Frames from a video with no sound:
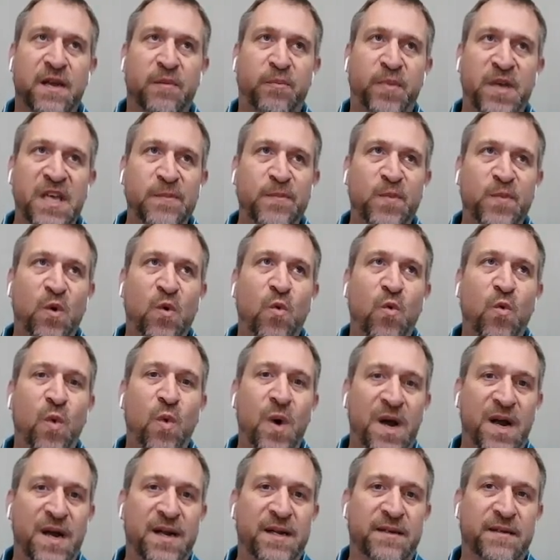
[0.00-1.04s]
people
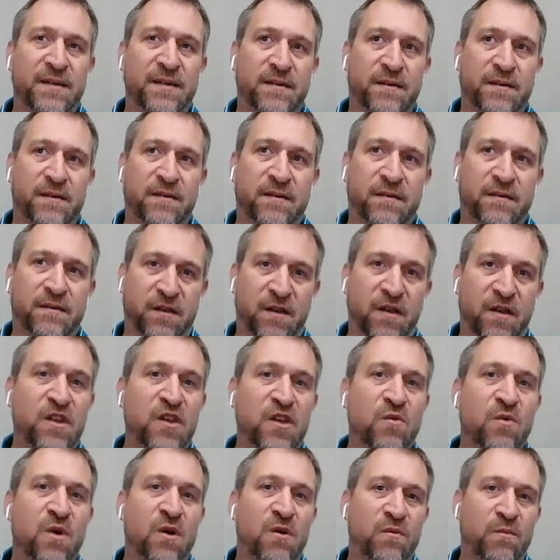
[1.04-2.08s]
want a
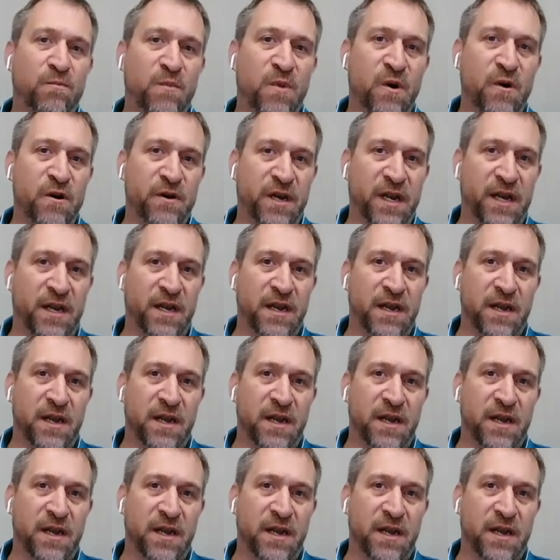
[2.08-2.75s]
UL marking,